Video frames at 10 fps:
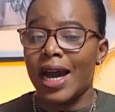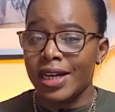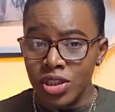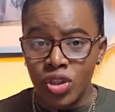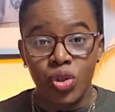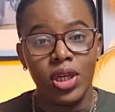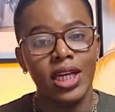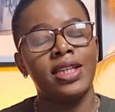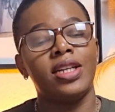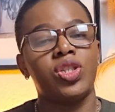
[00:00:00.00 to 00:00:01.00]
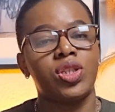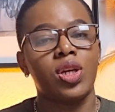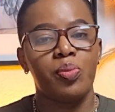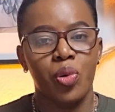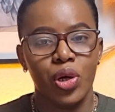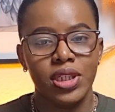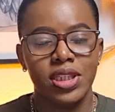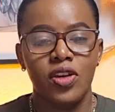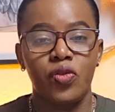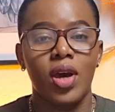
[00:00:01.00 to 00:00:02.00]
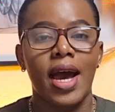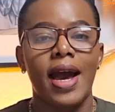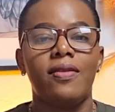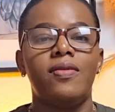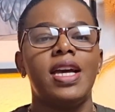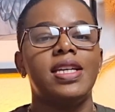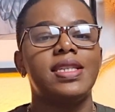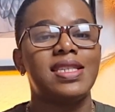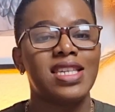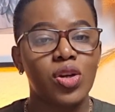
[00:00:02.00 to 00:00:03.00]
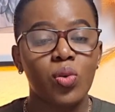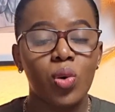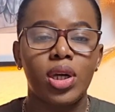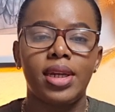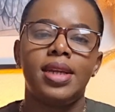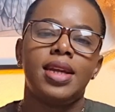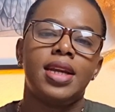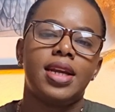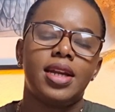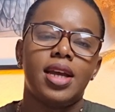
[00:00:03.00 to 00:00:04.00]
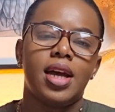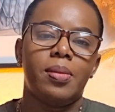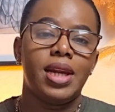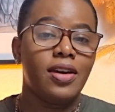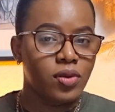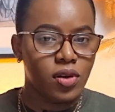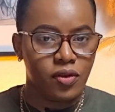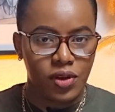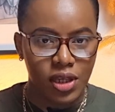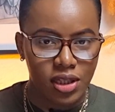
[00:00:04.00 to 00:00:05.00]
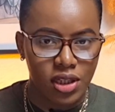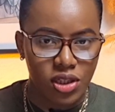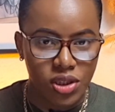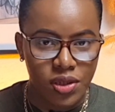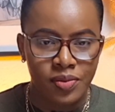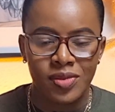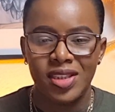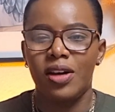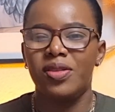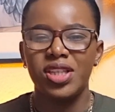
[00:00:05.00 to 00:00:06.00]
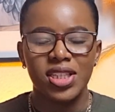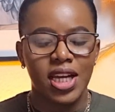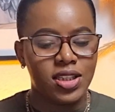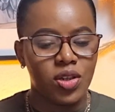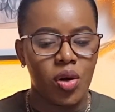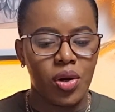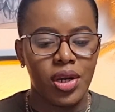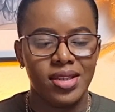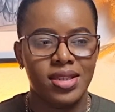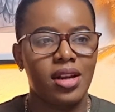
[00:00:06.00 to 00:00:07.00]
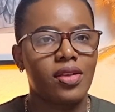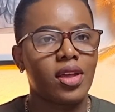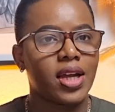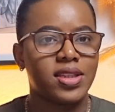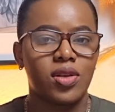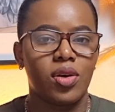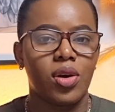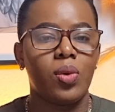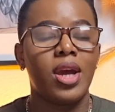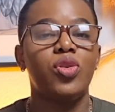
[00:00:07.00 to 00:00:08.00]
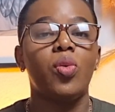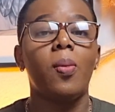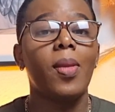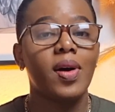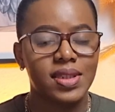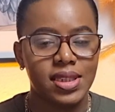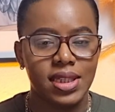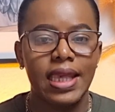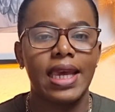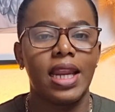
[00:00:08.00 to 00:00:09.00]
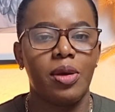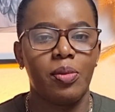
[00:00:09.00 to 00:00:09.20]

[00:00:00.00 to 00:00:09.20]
And you get an additional point if you have C1 level of English. Now, this category is another category where you must get a